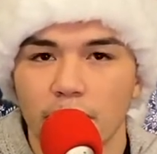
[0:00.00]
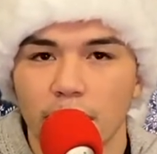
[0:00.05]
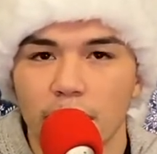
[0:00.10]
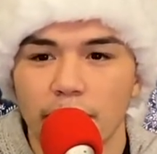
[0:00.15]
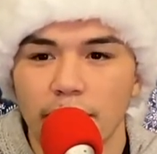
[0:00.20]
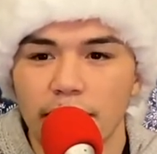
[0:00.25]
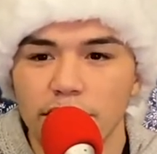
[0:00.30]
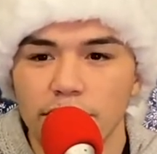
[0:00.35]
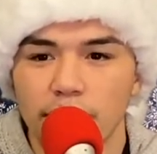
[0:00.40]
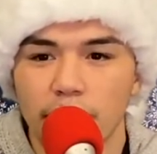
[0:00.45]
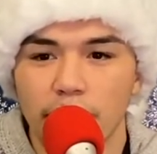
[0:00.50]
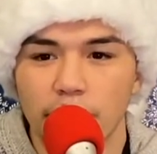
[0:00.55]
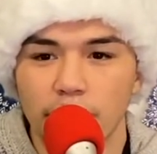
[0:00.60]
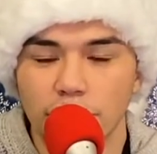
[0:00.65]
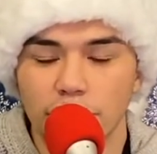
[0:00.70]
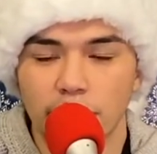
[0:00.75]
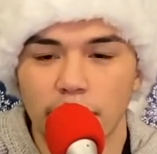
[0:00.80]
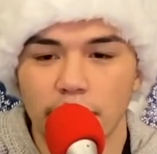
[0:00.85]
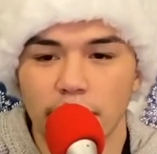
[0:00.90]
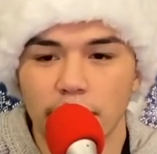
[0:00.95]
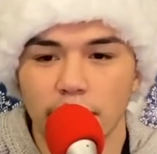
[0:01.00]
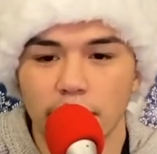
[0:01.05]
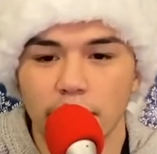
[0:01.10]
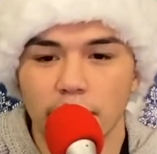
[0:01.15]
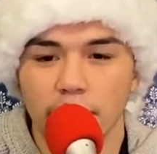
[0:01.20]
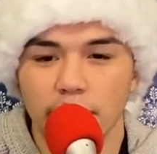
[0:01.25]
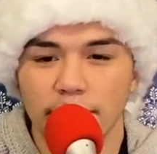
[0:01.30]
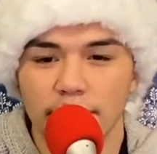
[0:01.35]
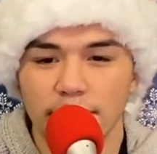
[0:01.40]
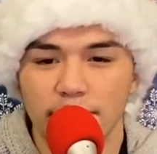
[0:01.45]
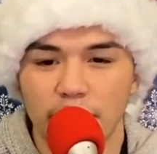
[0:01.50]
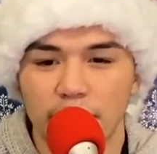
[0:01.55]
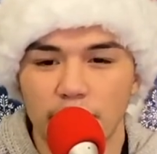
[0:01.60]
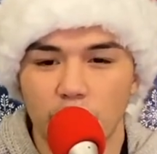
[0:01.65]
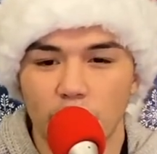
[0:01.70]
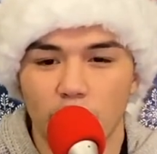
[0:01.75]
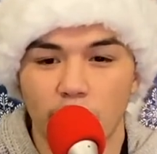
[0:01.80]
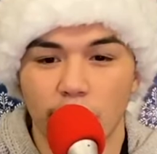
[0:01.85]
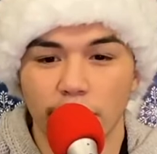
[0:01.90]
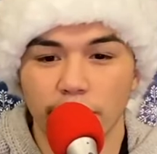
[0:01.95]
And that's why I always try to spend
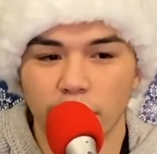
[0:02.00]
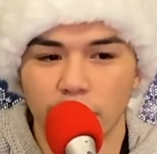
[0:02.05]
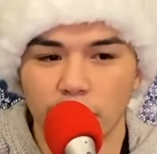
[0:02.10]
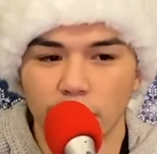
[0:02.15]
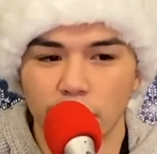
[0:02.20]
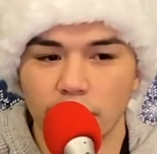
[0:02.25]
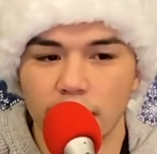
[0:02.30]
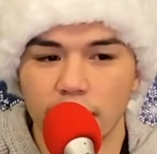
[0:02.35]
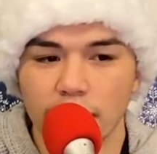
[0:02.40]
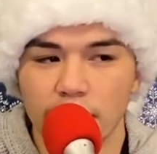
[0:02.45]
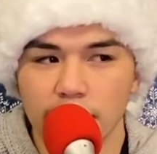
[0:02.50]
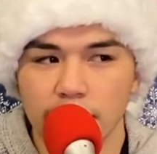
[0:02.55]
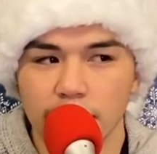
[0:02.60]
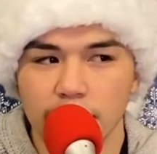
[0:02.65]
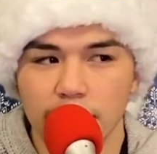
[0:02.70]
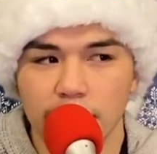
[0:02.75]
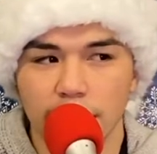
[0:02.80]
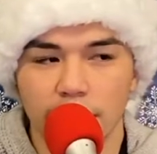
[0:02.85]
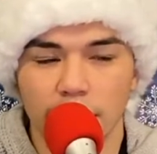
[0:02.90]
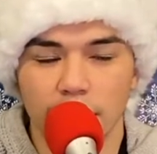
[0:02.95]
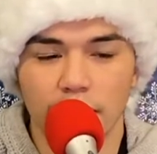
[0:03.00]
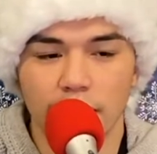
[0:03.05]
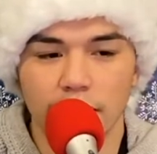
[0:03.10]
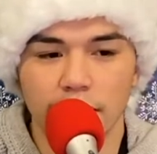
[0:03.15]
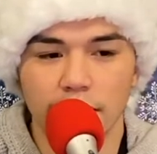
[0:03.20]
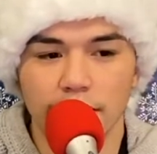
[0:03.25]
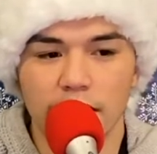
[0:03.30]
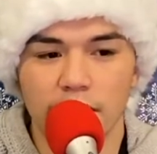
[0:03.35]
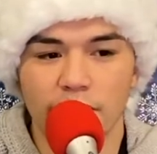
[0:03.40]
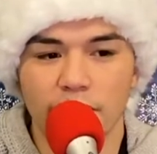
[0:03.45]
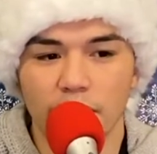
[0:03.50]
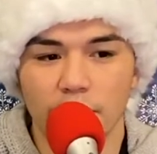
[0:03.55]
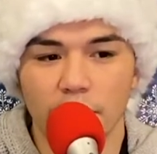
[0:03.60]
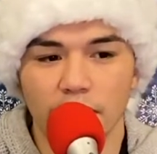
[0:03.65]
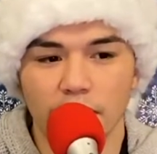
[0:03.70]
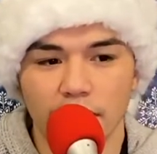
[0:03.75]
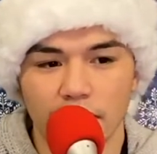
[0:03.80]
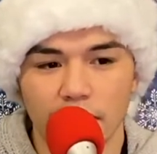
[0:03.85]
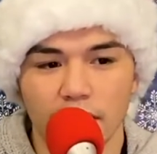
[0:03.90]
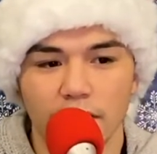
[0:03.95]
more on the little kids, at least give them a
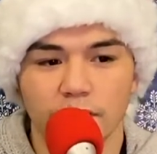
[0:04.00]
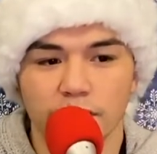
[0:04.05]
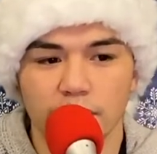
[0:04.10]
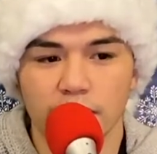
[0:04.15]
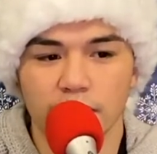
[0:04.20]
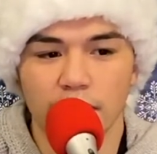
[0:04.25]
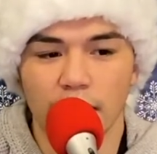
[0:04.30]
gift.